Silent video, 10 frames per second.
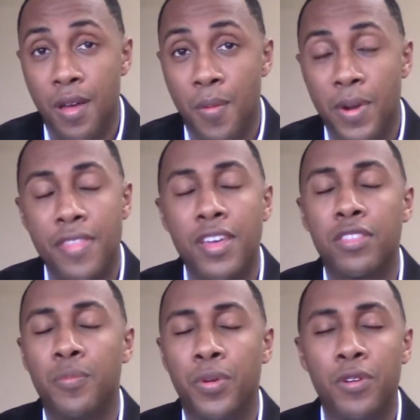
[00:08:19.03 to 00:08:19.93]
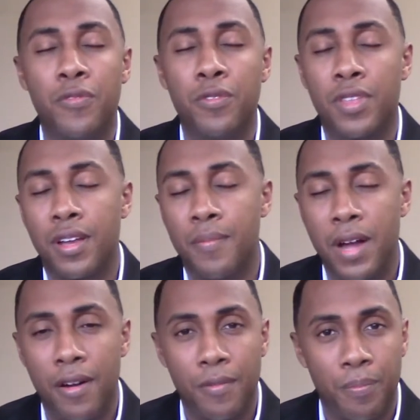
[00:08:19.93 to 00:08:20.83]
But I think the beautiful thing
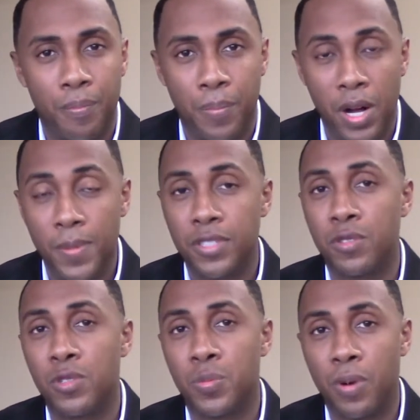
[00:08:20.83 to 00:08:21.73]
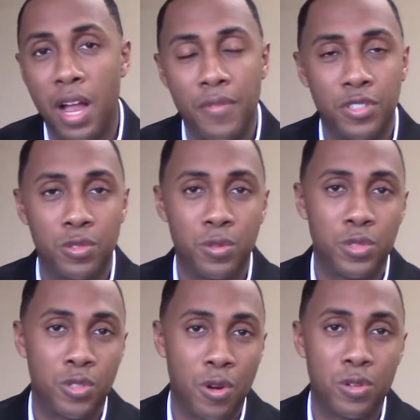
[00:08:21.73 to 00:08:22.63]
about public schools, private
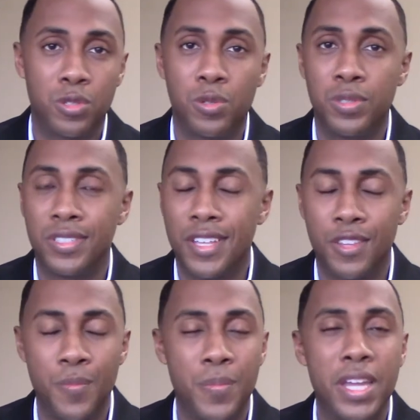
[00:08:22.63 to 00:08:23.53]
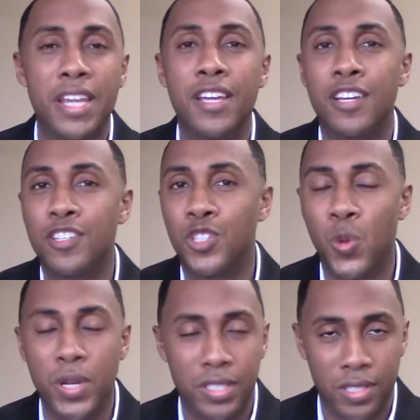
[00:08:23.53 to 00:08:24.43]
schools, charter schools is that there are many
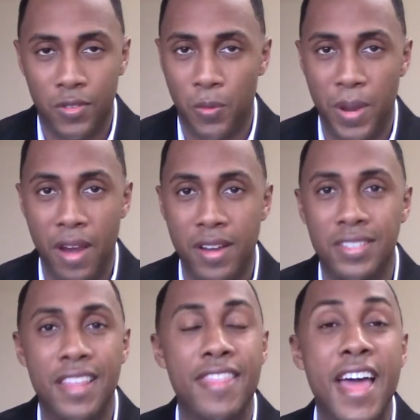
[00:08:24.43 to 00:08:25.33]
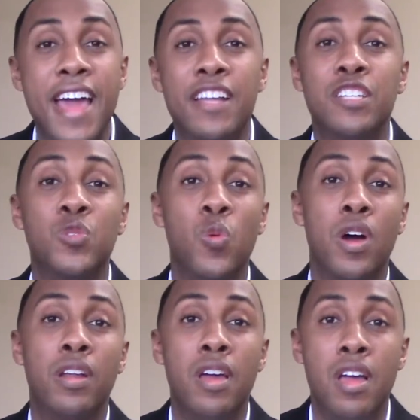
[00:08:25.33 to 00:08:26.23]
choices for parents, and that is
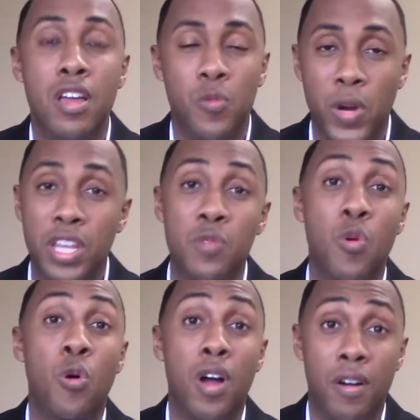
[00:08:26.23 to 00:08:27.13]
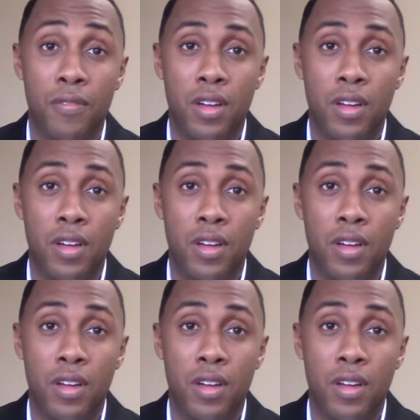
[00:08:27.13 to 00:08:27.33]
what we need more of.